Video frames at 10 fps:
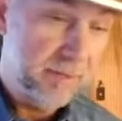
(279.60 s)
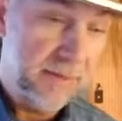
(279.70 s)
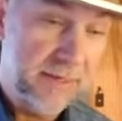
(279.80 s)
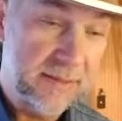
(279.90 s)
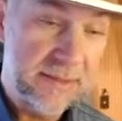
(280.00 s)

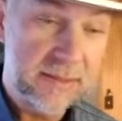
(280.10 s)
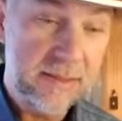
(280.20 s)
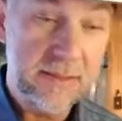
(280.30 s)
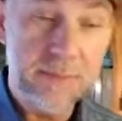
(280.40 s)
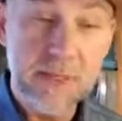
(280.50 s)
plants.
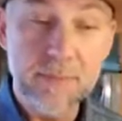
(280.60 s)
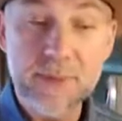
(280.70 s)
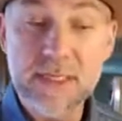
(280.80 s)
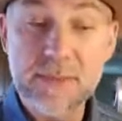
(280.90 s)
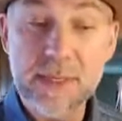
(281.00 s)
Some
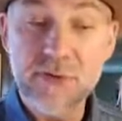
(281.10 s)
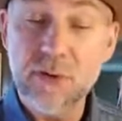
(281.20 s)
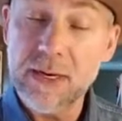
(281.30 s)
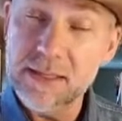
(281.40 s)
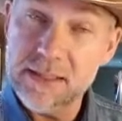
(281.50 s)
companies may
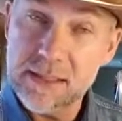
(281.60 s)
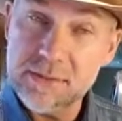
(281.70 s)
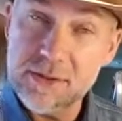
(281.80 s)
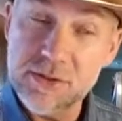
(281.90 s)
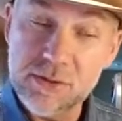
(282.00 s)
try to
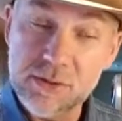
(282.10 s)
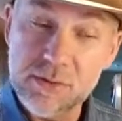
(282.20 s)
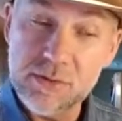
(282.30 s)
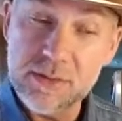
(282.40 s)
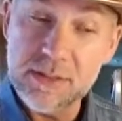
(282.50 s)

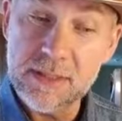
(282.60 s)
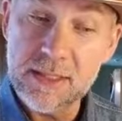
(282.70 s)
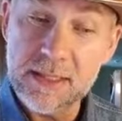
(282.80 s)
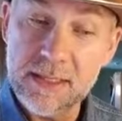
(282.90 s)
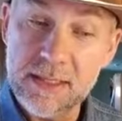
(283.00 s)
substitute
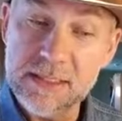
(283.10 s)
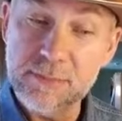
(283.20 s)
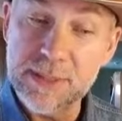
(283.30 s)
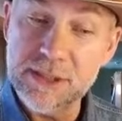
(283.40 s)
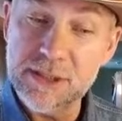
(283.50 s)
a
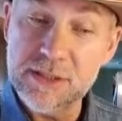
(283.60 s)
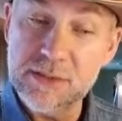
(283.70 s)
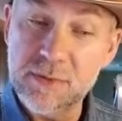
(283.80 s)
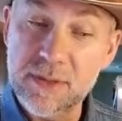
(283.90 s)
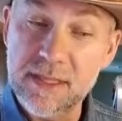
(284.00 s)

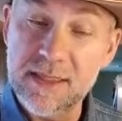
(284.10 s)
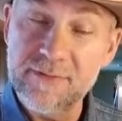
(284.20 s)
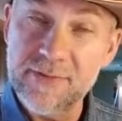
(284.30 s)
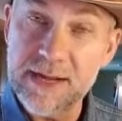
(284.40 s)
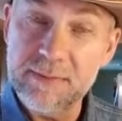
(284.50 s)
species within
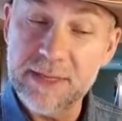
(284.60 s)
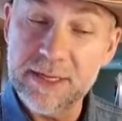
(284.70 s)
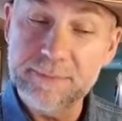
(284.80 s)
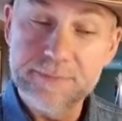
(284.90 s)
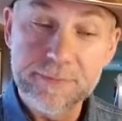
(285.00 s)
the
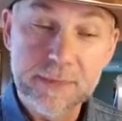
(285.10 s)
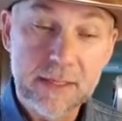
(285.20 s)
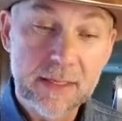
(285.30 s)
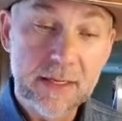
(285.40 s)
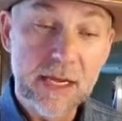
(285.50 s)
family
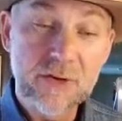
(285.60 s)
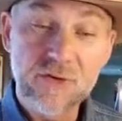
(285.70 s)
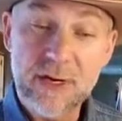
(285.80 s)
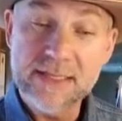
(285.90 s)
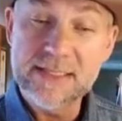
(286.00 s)
and
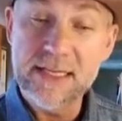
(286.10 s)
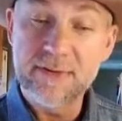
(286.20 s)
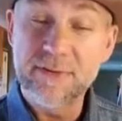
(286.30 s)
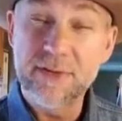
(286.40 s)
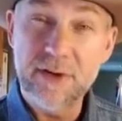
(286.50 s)
try to sell
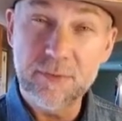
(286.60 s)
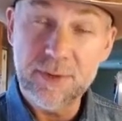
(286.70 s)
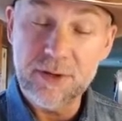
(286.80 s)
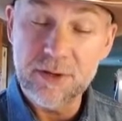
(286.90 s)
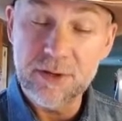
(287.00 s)
it for
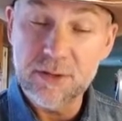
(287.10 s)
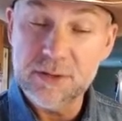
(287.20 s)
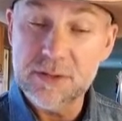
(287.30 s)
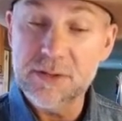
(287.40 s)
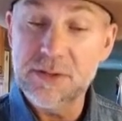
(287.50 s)
therapeutic use.